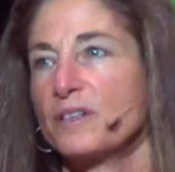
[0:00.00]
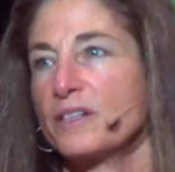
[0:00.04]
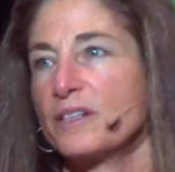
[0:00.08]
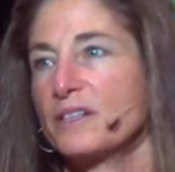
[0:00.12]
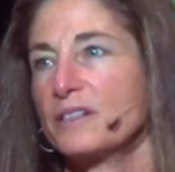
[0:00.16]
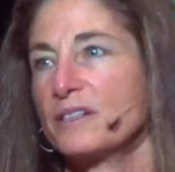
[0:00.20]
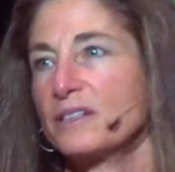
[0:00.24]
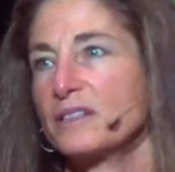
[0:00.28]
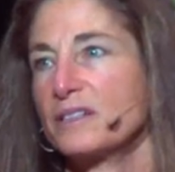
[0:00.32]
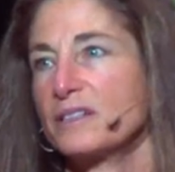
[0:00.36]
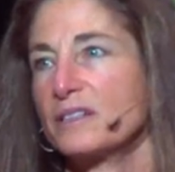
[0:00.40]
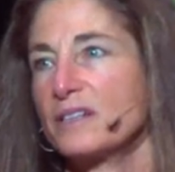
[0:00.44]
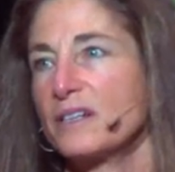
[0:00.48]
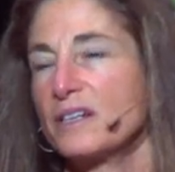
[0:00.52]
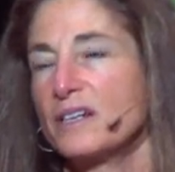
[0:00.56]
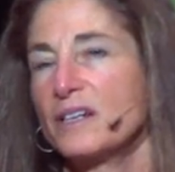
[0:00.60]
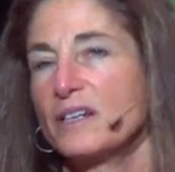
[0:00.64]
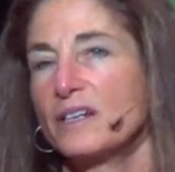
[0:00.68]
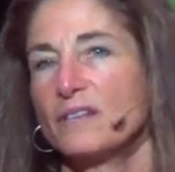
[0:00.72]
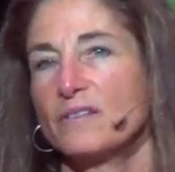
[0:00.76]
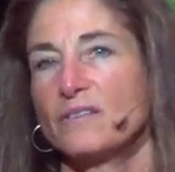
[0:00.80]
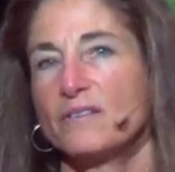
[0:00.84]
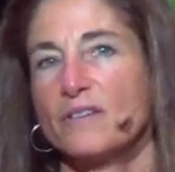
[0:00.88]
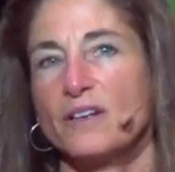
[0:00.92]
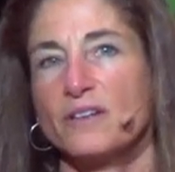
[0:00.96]
place
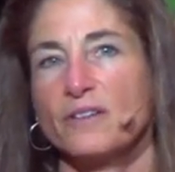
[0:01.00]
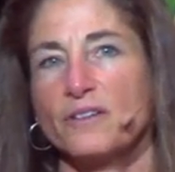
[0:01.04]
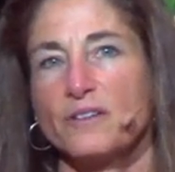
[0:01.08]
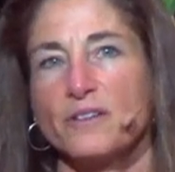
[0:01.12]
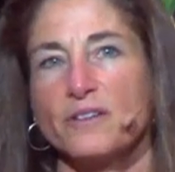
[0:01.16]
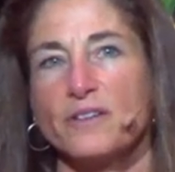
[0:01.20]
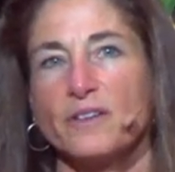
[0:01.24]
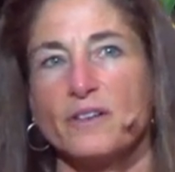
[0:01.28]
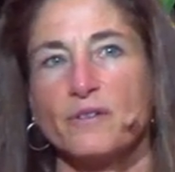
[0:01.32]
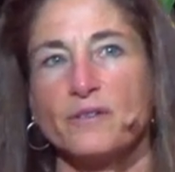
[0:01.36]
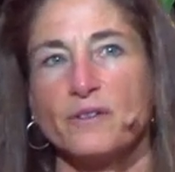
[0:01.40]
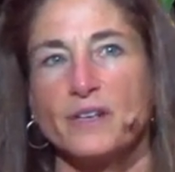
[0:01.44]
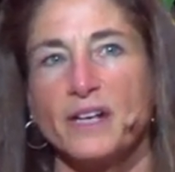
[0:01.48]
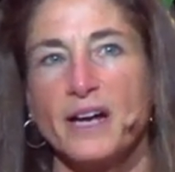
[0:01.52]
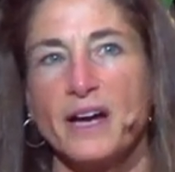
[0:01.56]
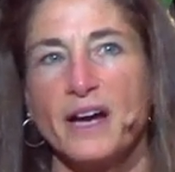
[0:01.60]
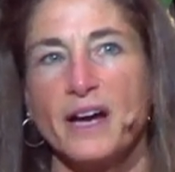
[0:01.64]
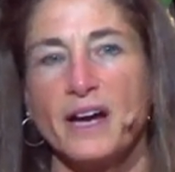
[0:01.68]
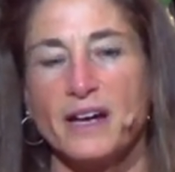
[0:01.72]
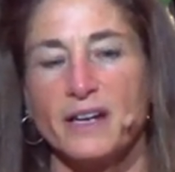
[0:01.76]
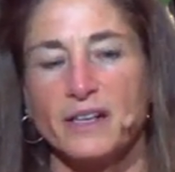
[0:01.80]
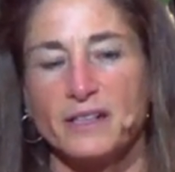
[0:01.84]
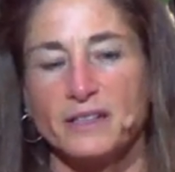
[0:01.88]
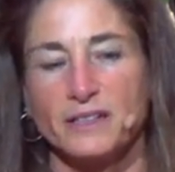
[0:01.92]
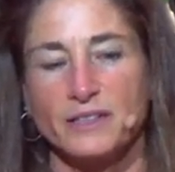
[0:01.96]
rather than
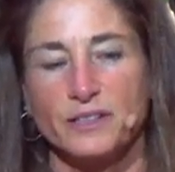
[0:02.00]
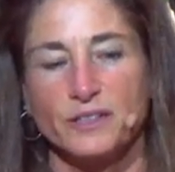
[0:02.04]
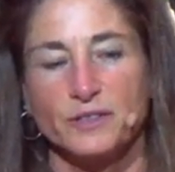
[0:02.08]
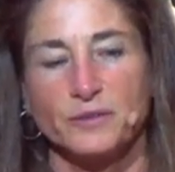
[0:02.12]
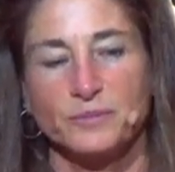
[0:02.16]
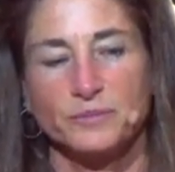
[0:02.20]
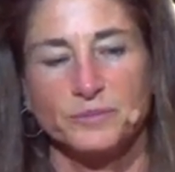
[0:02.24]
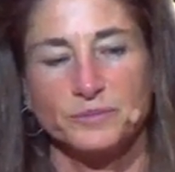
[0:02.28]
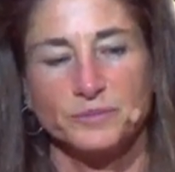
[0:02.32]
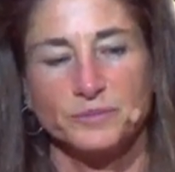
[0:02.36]
react.